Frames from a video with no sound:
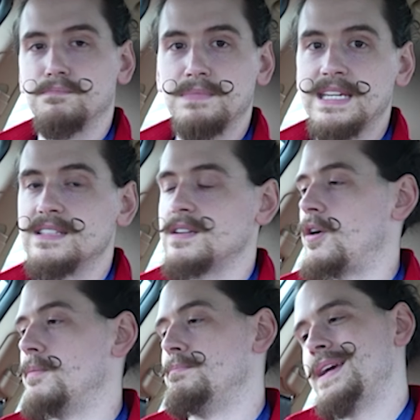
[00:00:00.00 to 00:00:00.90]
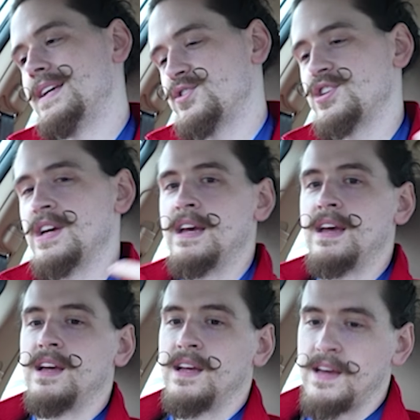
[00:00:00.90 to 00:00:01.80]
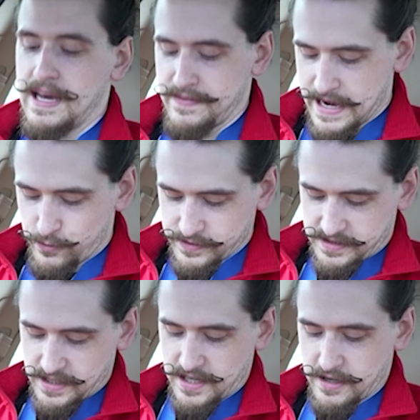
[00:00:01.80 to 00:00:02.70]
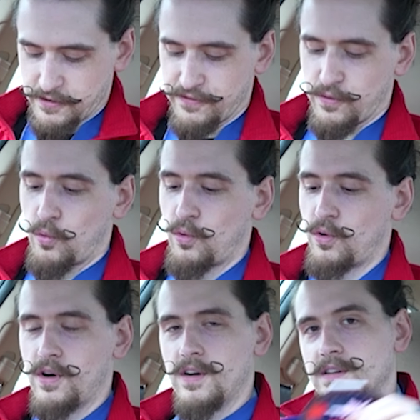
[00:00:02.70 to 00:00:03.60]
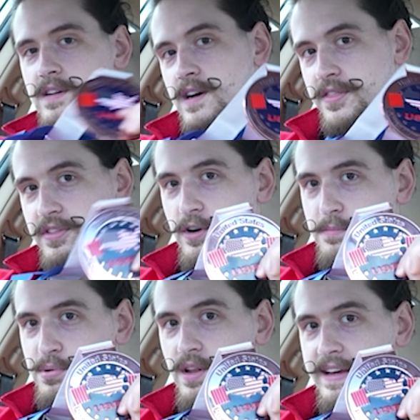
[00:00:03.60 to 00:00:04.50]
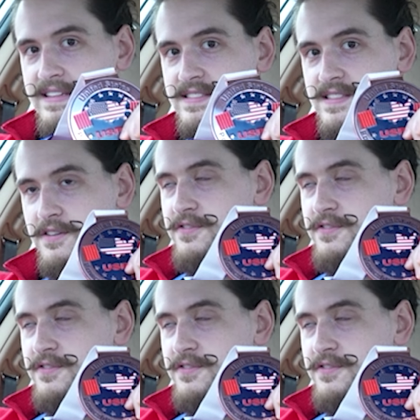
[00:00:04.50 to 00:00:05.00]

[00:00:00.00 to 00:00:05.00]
meet on bench, and that was good enough for a third place